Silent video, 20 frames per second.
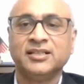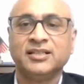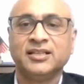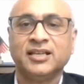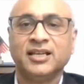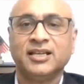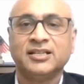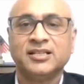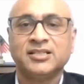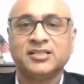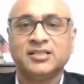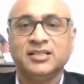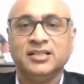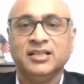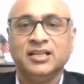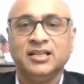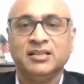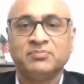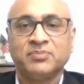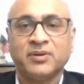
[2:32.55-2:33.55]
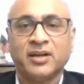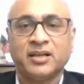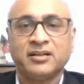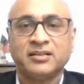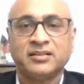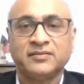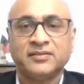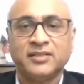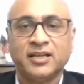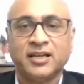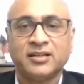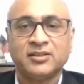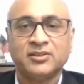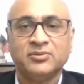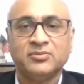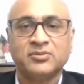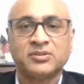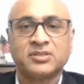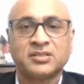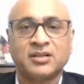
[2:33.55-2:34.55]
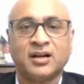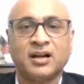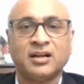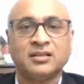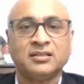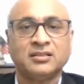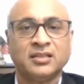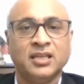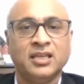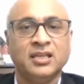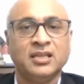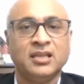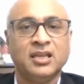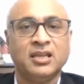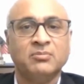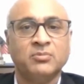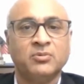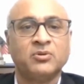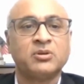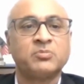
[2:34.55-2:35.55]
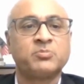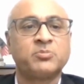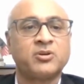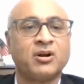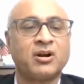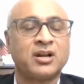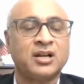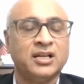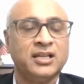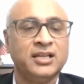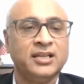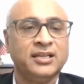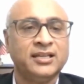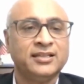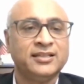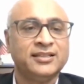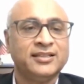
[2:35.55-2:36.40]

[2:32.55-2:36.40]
it is really imperative that you start thinking more broadly